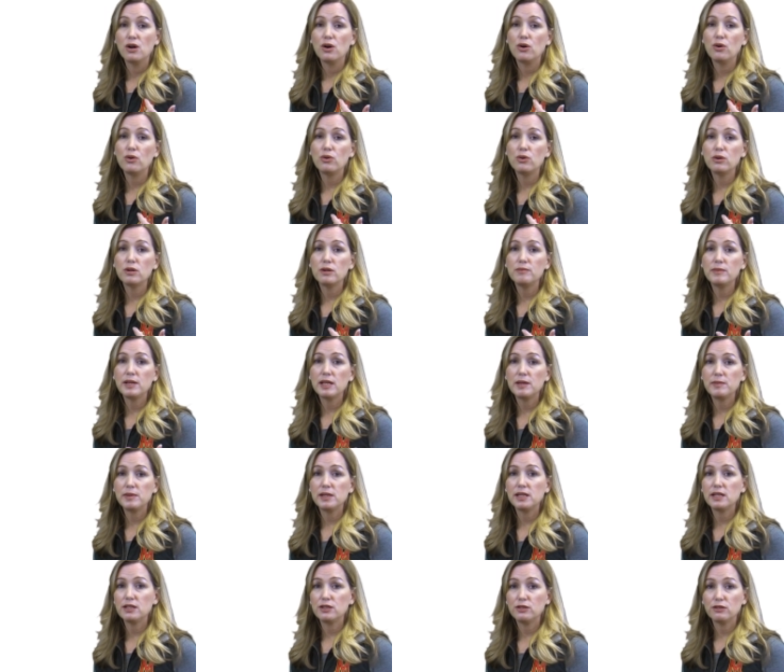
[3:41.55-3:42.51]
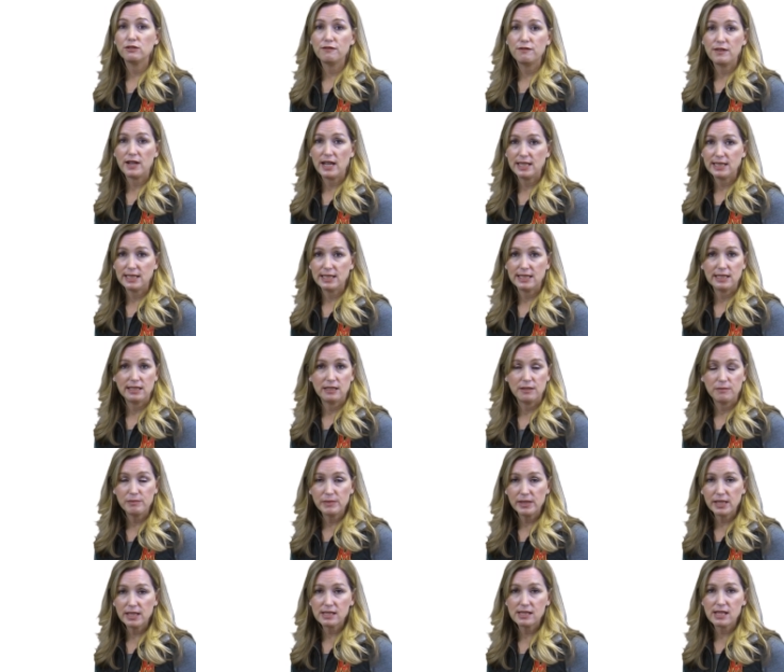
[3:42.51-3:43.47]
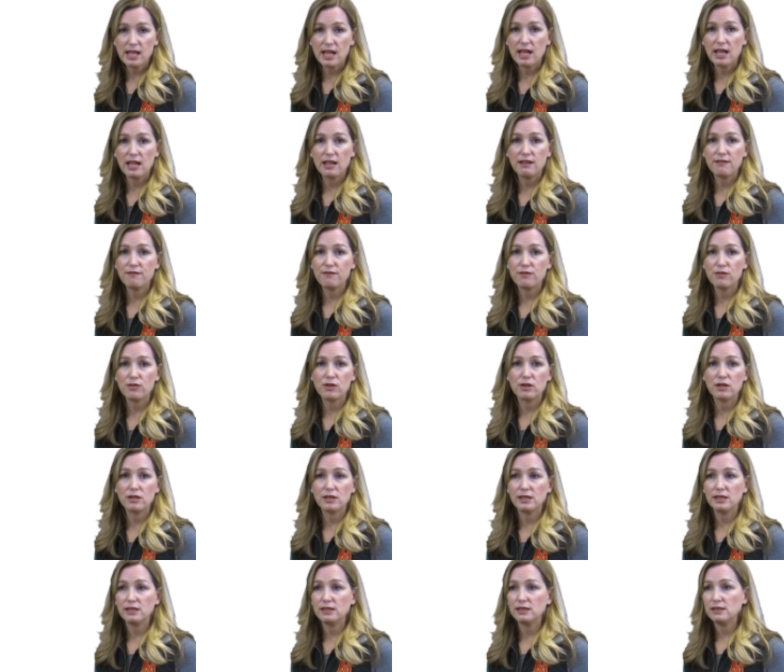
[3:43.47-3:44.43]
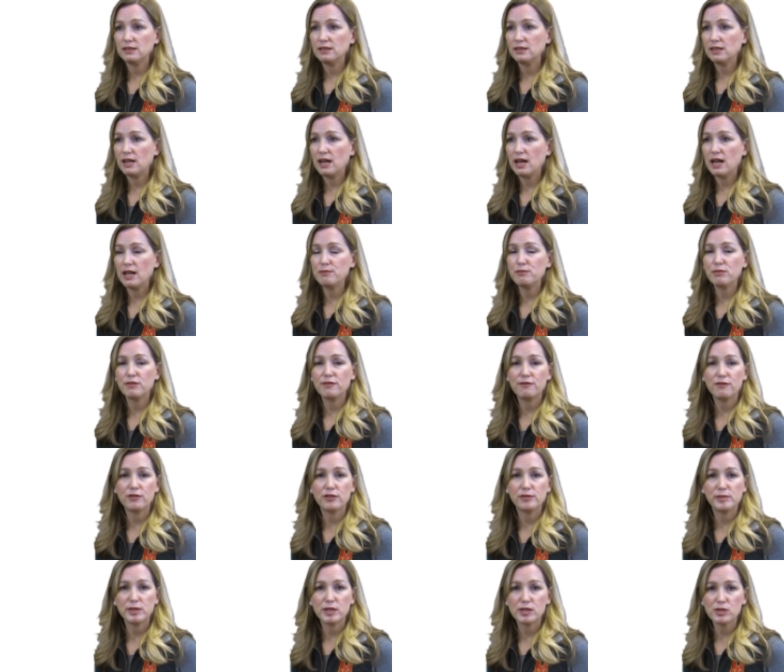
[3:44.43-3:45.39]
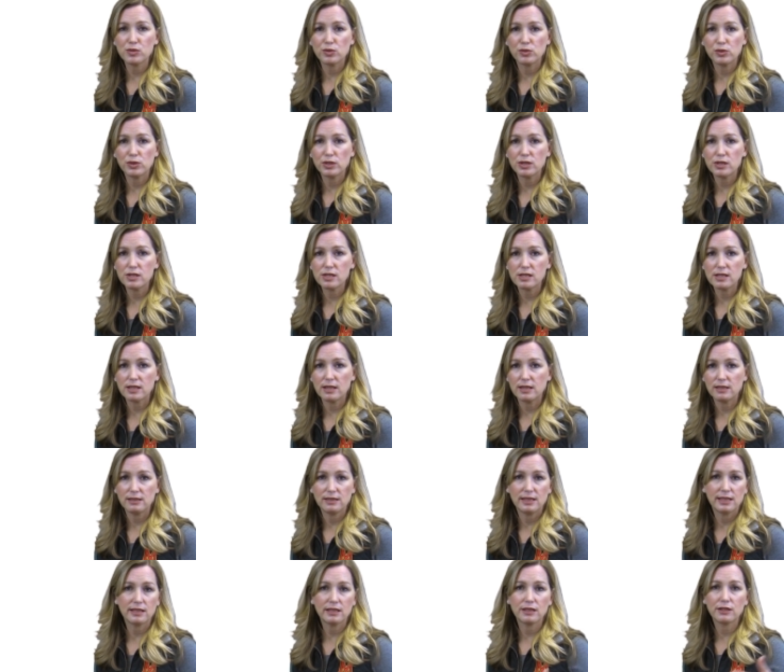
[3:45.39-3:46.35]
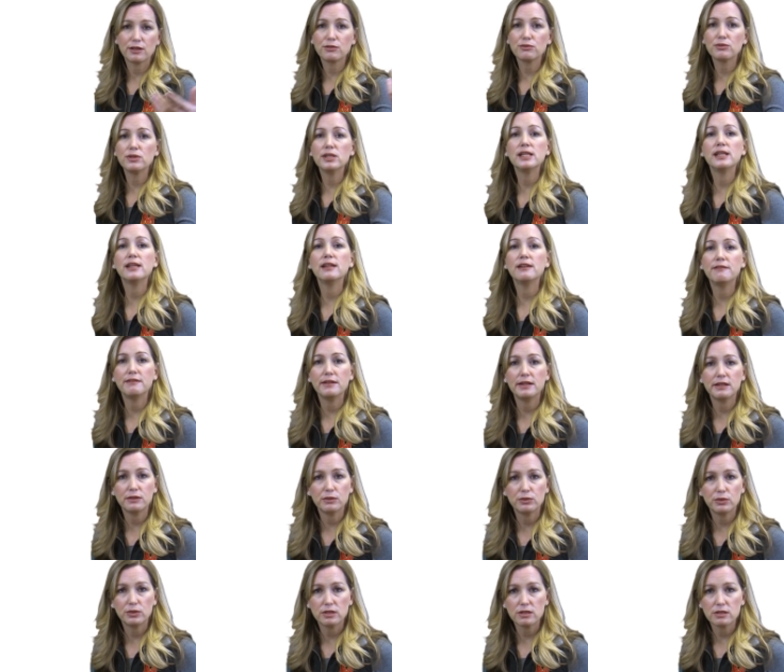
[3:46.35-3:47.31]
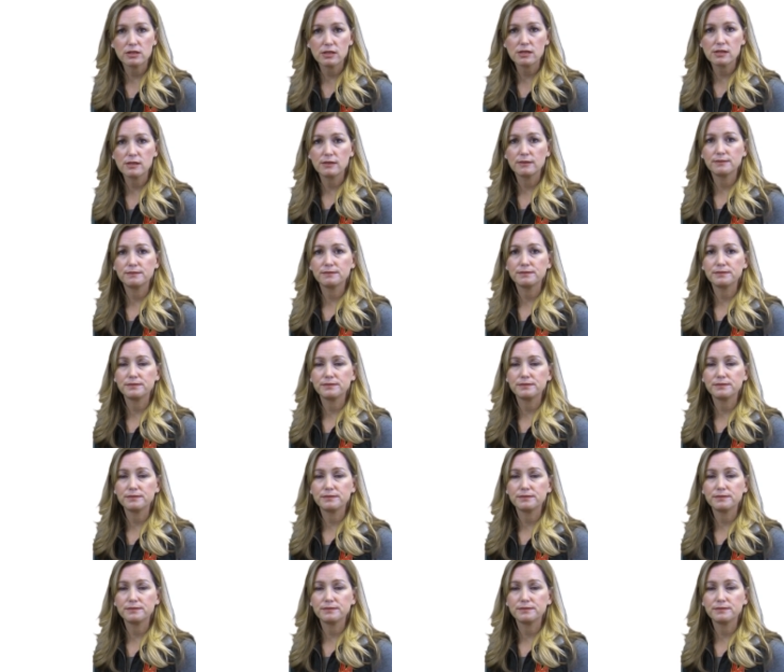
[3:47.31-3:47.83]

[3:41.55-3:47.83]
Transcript: or maybe you'll find it in a mixed hay for a high performance horse, like a 3-day event horse.